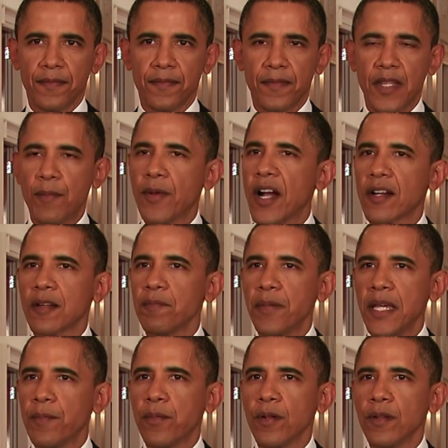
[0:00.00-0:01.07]
The American
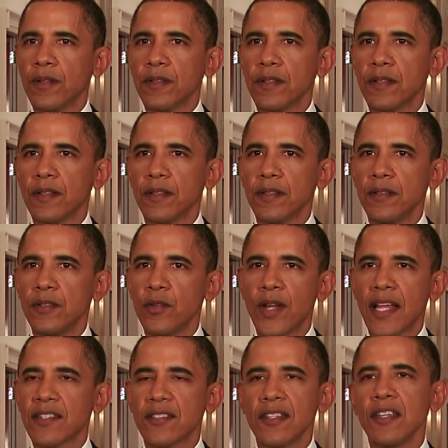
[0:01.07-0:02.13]
people do
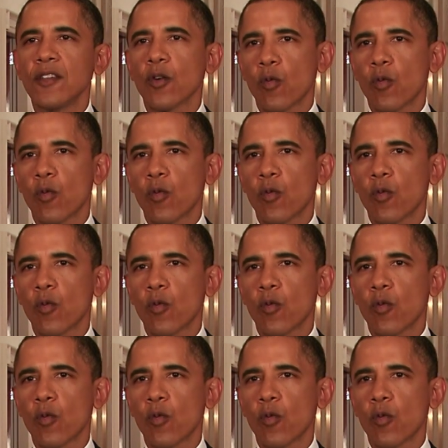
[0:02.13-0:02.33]
not see their